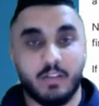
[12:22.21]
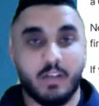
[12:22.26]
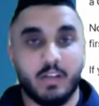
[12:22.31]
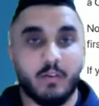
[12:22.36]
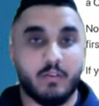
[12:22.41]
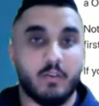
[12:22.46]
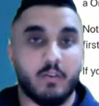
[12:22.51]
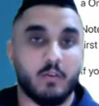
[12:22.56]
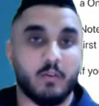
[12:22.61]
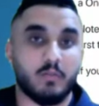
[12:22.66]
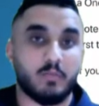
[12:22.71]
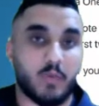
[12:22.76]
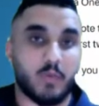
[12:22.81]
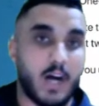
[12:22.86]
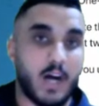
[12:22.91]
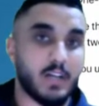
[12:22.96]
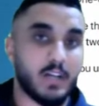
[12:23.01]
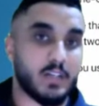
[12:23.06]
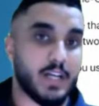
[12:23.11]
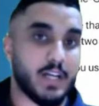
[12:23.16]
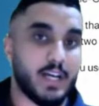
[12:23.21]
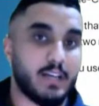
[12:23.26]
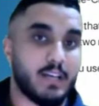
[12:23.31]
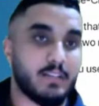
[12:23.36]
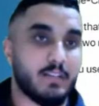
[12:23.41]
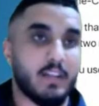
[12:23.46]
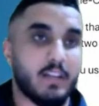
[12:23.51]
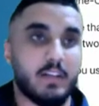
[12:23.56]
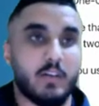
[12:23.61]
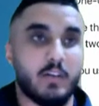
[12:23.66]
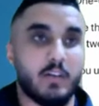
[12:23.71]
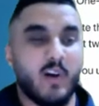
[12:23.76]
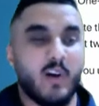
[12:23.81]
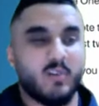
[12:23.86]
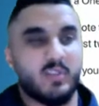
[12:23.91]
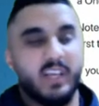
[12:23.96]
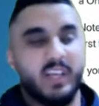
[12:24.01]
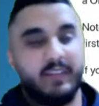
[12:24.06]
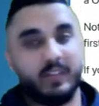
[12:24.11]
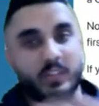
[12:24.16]
with old projects, and then you
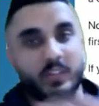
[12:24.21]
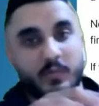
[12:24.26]
also have